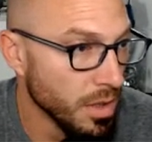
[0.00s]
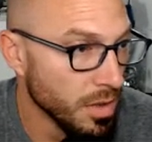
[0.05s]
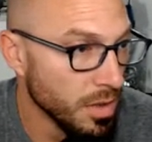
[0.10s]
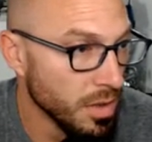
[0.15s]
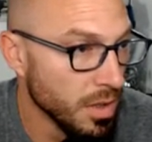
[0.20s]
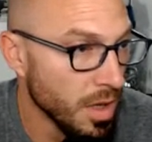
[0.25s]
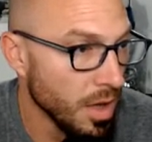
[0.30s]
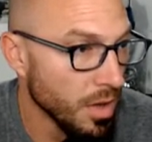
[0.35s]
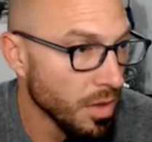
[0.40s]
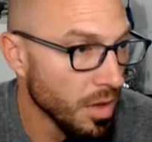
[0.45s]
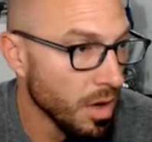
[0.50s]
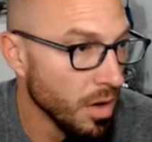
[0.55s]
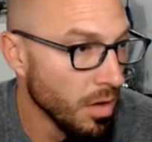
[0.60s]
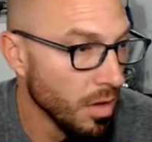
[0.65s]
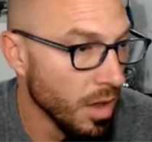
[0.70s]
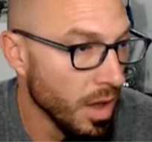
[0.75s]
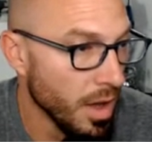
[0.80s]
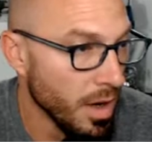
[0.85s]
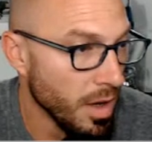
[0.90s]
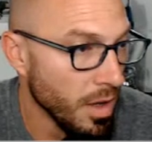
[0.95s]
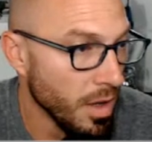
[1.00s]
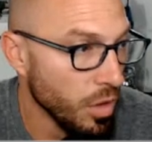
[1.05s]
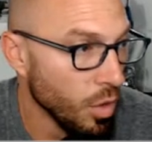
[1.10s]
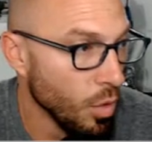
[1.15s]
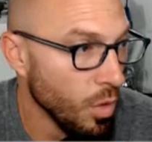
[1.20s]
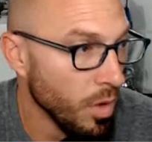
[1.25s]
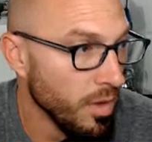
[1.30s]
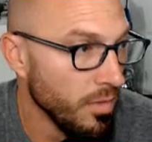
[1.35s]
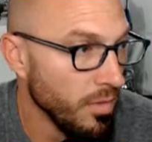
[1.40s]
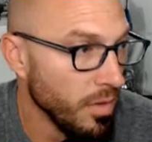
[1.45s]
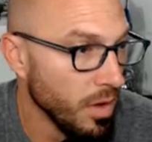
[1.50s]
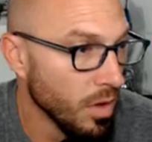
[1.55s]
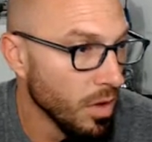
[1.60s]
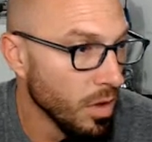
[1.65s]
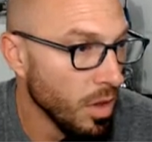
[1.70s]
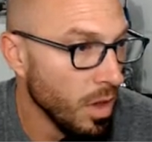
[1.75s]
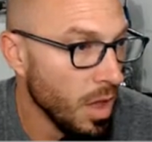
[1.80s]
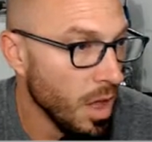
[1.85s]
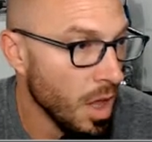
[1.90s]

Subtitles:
South Carolina, Louisville,